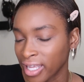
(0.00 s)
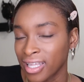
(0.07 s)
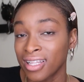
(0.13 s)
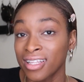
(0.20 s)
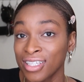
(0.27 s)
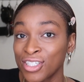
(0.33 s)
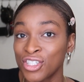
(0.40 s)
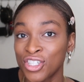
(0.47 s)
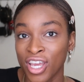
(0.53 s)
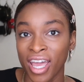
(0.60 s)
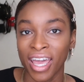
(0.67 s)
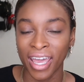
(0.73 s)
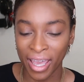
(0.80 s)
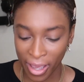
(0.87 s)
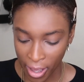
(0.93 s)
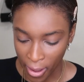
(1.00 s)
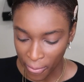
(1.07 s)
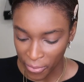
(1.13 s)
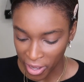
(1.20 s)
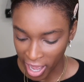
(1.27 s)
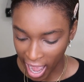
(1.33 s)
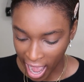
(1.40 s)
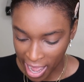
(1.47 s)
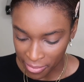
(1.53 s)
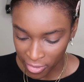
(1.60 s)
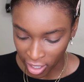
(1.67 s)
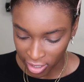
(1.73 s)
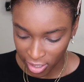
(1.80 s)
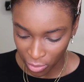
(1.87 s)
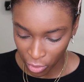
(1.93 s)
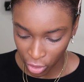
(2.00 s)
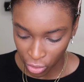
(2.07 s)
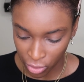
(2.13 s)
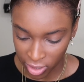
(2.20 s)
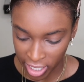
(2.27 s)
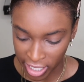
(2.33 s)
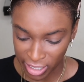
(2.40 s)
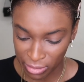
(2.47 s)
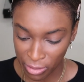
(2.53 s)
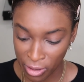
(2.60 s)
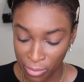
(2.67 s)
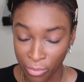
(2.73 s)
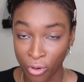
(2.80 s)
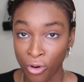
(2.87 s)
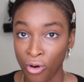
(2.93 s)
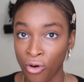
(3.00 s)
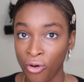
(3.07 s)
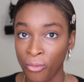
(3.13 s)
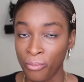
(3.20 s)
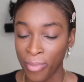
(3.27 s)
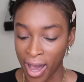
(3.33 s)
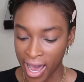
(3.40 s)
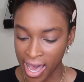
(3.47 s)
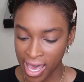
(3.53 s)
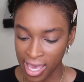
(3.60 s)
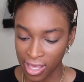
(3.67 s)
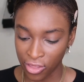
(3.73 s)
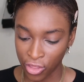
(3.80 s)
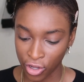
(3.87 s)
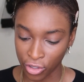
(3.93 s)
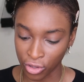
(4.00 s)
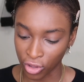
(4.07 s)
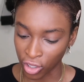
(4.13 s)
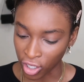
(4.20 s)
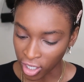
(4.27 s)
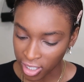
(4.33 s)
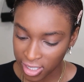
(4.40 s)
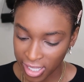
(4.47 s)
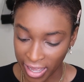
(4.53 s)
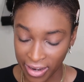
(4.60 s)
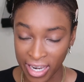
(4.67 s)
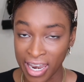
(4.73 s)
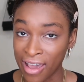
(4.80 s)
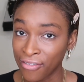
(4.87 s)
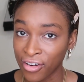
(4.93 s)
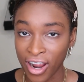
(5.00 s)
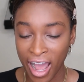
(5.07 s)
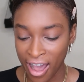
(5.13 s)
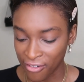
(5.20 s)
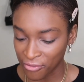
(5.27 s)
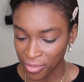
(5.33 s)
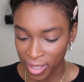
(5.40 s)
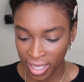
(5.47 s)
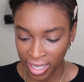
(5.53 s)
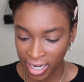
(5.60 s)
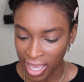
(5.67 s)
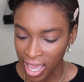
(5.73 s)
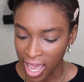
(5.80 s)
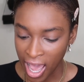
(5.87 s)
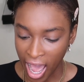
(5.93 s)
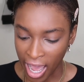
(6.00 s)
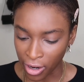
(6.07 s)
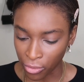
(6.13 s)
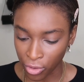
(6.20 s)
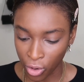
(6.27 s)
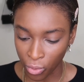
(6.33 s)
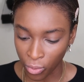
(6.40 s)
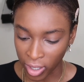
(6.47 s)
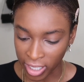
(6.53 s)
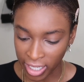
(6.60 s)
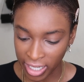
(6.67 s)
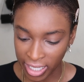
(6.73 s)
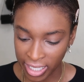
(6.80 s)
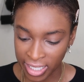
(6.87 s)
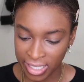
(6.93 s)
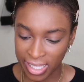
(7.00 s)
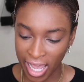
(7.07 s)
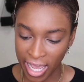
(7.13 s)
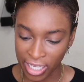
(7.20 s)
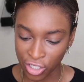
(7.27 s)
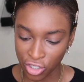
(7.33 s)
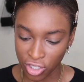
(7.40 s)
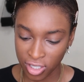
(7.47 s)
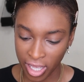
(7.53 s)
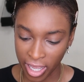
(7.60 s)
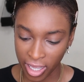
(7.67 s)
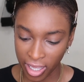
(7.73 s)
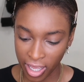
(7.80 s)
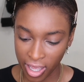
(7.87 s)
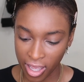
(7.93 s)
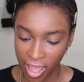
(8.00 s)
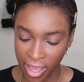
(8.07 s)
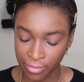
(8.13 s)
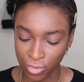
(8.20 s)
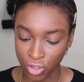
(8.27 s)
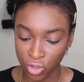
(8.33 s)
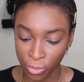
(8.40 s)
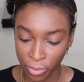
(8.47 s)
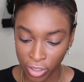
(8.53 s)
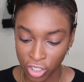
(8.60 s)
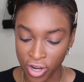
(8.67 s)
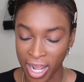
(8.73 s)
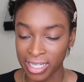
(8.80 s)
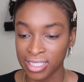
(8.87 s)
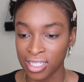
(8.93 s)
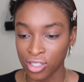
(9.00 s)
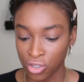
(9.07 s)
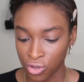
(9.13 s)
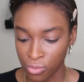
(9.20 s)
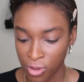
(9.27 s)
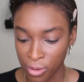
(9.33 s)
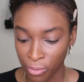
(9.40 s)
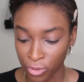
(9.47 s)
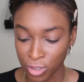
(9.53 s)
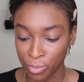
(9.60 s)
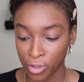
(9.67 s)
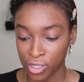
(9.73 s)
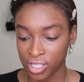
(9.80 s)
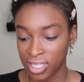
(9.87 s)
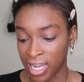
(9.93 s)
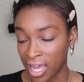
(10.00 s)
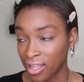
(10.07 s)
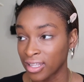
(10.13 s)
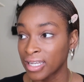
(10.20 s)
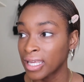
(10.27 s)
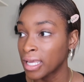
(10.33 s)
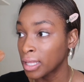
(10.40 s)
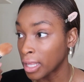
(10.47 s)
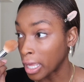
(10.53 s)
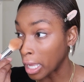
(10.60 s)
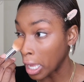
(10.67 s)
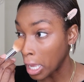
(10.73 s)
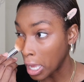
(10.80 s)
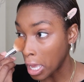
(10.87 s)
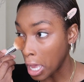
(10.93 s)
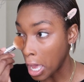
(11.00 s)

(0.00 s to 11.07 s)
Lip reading: like cliche, but I'm not someone who dates people by their looks. I never have been. I don't know what it is. I just like am super attracted to people's personality. Like,